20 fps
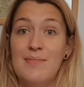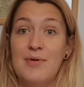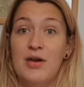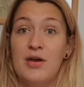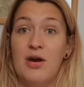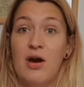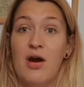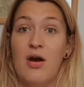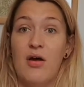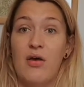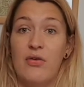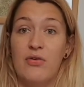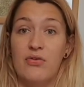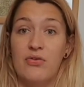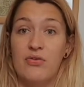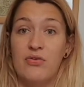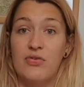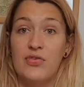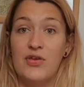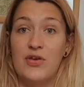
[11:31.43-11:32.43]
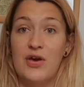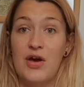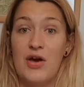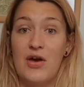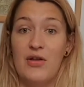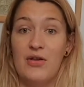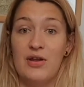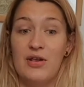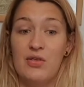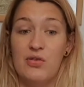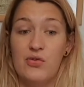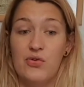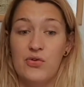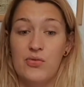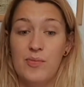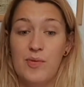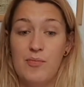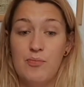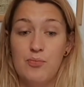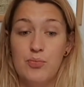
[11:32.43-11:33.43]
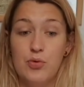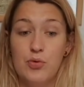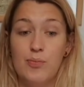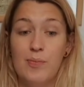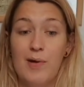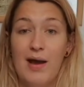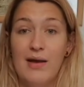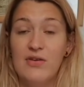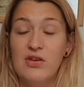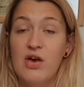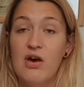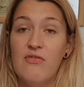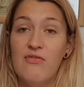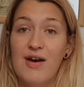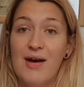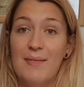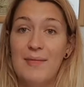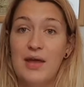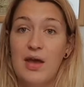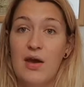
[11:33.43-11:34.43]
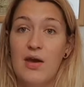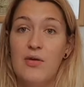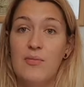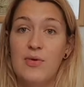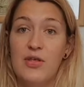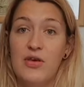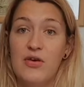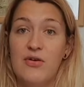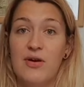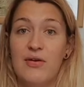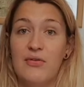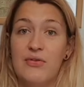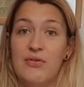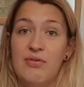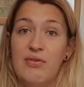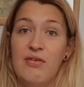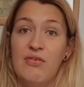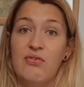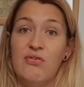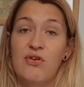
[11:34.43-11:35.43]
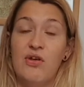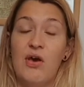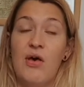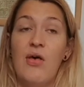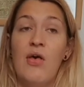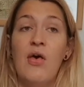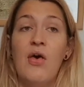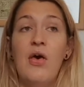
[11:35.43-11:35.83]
because the girl is sort of been brought back to her family home with her elder sister